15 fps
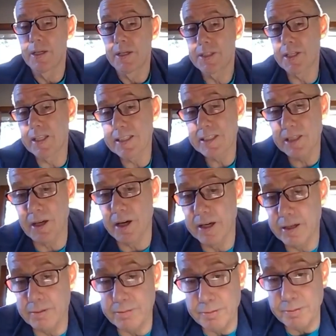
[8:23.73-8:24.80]
So that's
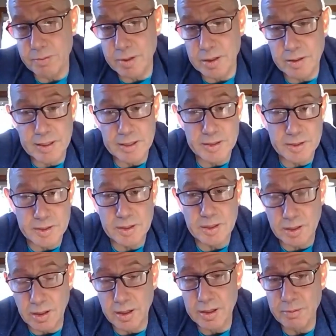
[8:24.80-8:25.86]
kind of, you know, that's
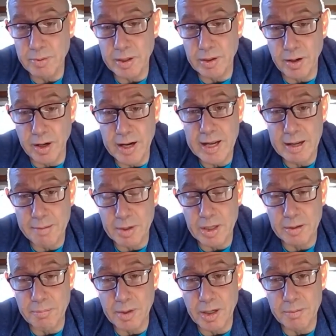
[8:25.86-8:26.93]
kind of where I am
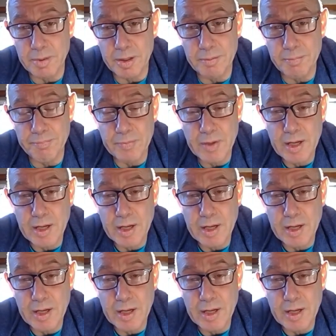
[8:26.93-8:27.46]
at the moment.